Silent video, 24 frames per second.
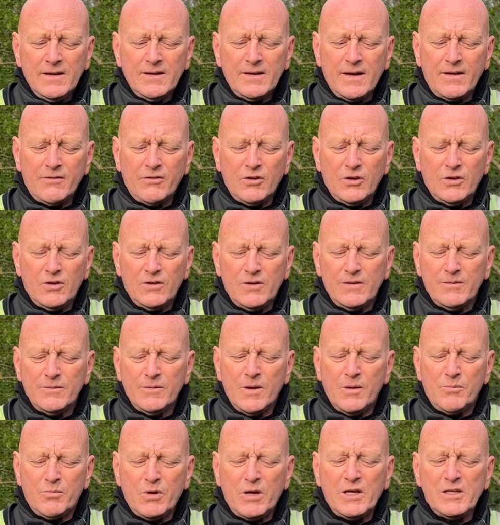They've got
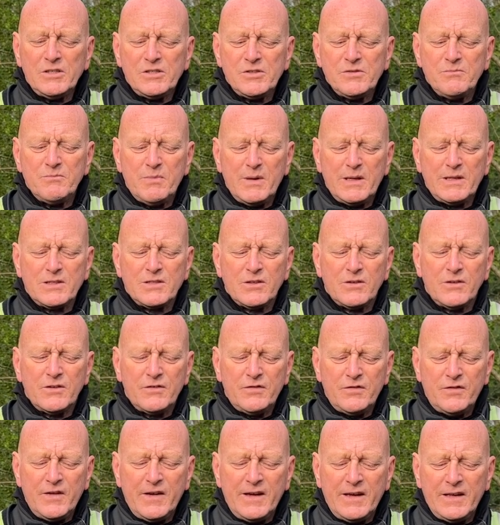abrasion bits on the
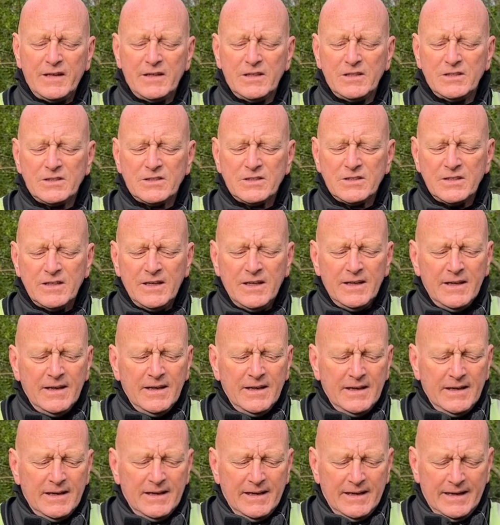fingers,
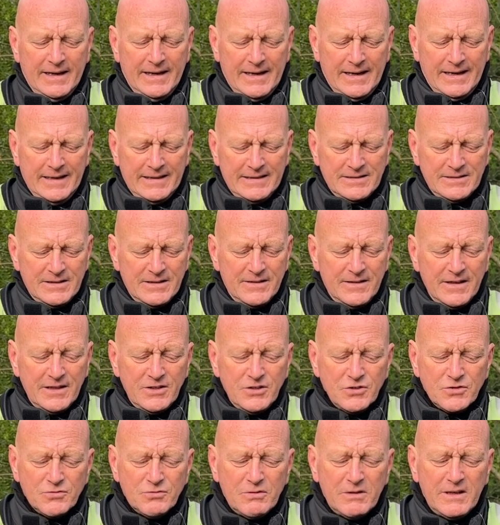and they're
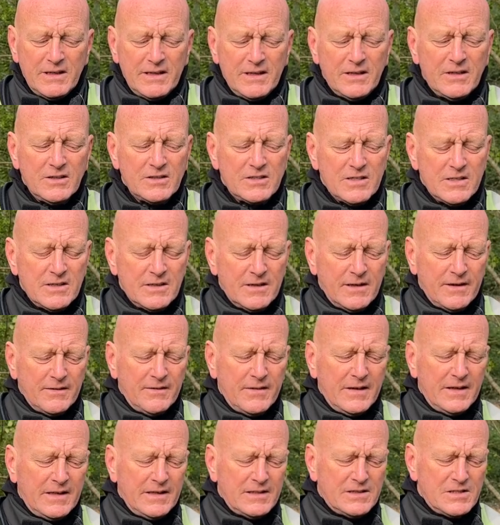just really nice. I
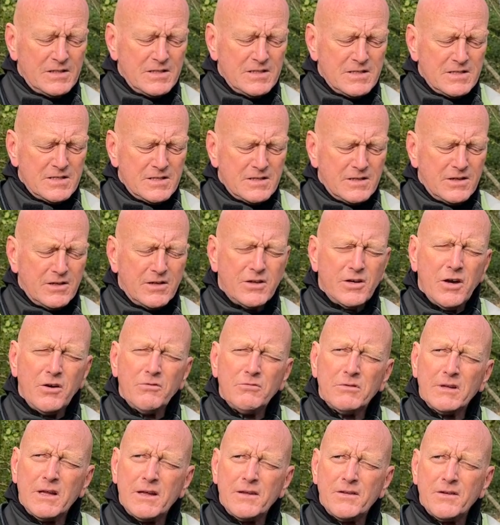think this is
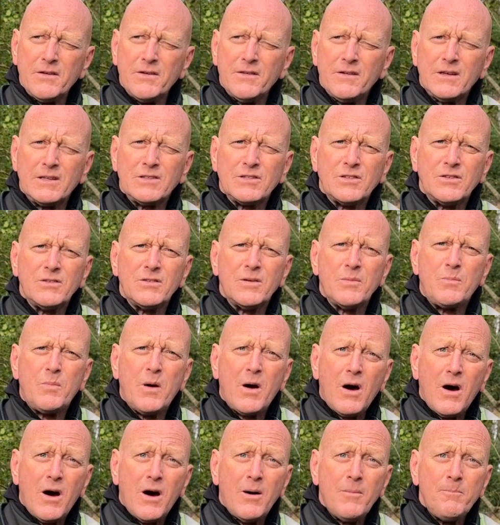goat leather that's on the oh.
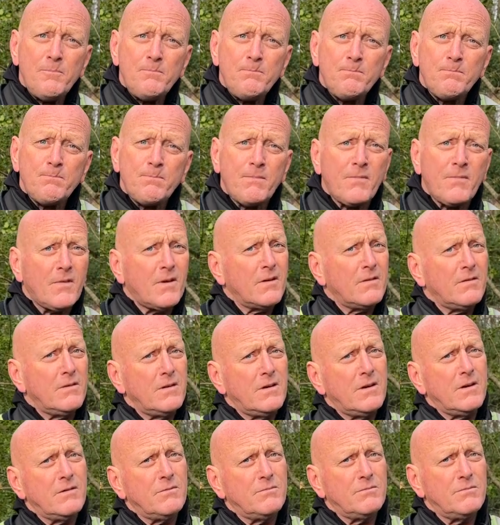palm. I
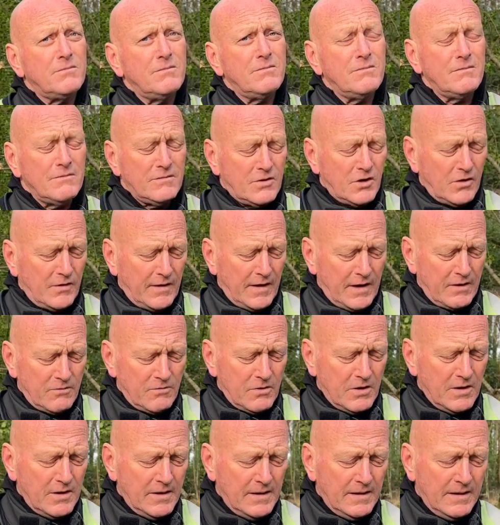think I've got that
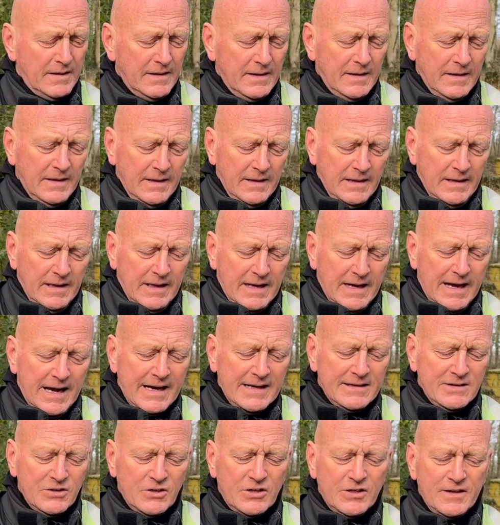right. Mm.
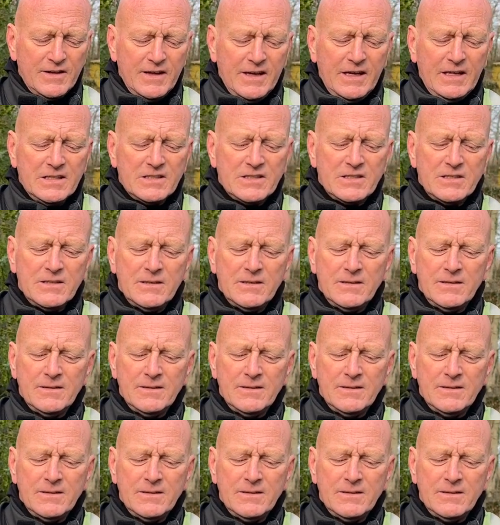And look at this.